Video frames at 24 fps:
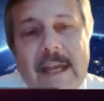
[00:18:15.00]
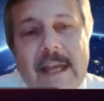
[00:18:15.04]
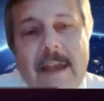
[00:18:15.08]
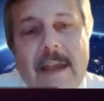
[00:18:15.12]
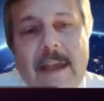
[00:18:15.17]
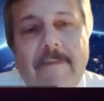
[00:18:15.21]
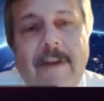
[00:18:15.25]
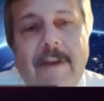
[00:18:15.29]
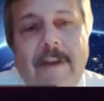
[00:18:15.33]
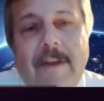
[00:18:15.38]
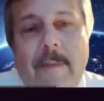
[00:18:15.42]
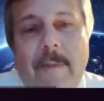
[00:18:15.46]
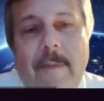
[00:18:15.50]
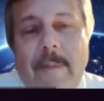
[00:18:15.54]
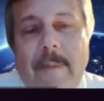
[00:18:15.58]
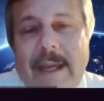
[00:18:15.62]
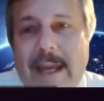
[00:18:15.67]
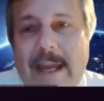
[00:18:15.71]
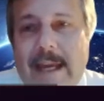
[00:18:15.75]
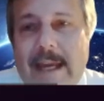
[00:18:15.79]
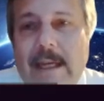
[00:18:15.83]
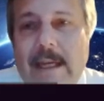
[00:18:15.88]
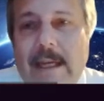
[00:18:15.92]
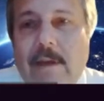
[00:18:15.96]
that the
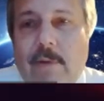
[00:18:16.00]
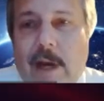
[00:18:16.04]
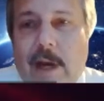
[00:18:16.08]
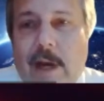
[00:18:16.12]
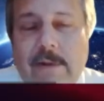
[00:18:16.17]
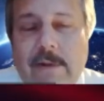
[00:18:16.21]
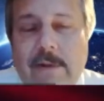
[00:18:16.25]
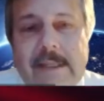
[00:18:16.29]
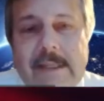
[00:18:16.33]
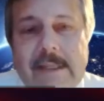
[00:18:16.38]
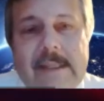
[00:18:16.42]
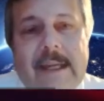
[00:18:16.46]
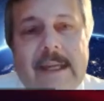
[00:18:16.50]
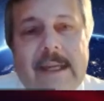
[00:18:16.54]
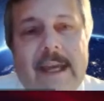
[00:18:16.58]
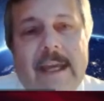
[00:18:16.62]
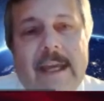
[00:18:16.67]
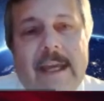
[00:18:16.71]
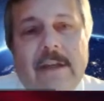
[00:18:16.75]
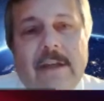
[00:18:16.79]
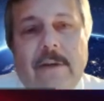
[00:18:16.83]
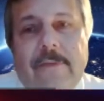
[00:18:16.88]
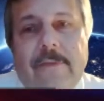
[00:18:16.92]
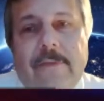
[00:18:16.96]
magnetic ground
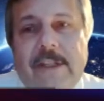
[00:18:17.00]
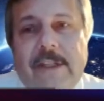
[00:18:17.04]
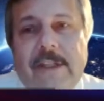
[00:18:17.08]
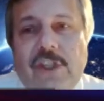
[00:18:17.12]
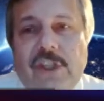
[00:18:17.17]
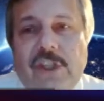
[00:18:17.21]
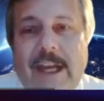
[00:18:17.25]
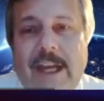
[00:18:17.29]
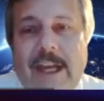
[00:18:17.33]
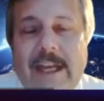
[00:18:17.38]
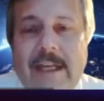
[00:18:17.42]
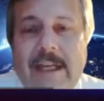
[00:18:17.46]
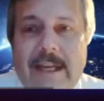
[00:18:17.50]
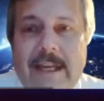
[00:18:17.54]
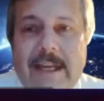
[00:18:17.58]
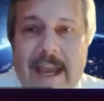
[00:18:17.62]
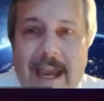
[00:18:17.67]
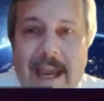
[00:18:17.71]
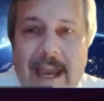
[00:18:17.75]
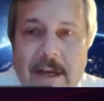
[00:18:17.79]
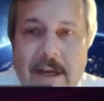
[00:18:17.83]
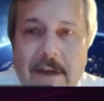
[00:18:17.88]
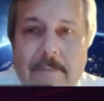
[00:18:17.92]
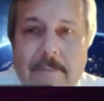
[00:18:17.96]
state of this chain
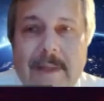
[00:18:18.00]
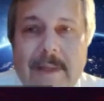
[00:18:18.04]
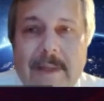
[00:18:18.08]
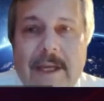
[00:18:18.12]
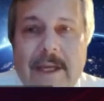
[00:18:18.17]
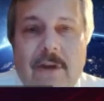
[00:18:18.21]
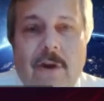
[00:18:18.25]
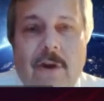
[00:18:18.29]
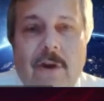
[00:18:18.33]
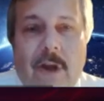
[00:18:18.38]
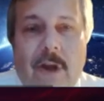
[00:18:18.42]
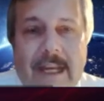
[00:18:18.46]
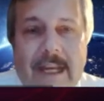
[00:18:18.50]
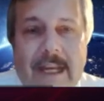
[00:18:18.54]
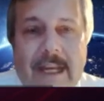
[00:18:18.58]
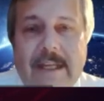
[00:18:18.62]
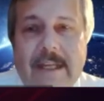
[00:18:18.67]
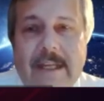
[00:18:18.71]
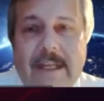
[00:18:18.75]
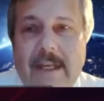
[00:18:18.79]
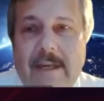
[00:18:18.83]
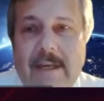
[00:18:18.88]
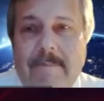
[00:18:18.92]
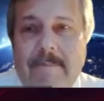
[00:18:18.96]
cannot be
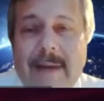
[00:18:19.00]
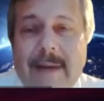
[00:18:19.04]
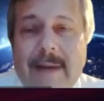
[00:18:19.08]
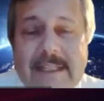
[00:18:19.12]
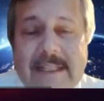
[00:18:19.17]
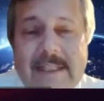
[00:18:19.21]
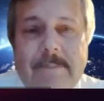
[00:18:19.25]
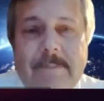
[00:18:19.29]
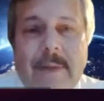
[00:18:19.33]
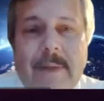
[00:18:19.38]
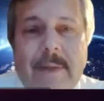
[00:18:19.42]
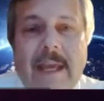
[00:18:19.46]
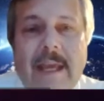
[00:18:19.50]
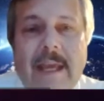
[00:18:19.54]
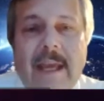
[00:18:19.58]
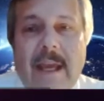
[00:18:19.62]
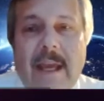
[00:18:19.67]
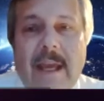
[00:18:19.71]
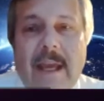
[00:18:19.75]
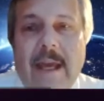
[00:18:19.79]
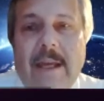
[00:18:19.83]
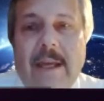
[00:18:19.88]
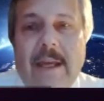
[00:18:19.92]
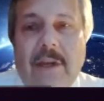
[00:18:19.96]
collinear. It must be
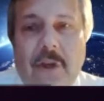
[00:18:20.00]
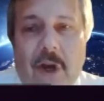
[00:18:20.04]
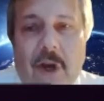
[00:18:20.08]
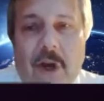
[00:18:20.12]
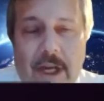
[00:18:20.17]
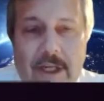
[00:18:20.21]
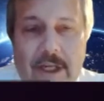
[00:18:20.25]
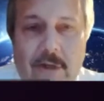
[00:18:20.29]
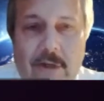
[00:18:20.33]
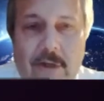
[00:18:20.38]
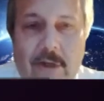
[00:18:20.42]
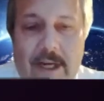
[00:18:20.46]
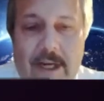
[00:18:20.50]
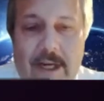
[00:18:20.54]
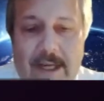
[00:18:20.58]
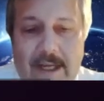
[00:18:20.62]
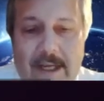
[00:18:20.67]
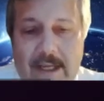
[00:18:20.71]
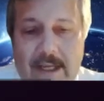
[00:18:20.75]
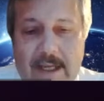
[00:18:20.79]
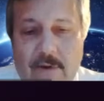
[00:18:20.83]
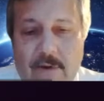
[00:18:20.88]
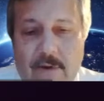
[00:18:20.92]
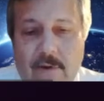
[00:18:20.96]
a
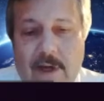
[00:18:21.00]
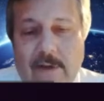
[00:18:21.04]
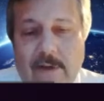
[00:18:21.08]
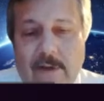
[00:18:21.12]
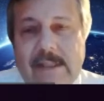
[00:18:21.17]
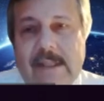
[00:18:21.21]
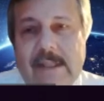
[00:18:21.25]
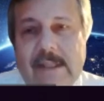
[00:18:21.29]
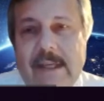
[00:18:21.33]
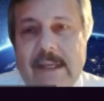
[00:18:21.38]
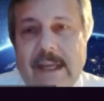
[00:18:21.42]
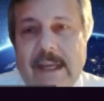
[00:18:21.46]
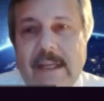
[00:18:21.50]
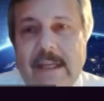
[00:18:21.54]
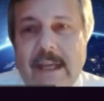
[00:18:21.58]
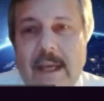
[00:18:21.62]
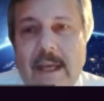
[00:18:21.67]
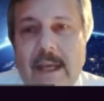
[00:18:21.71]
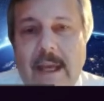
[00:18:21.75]
non-collinear ground state.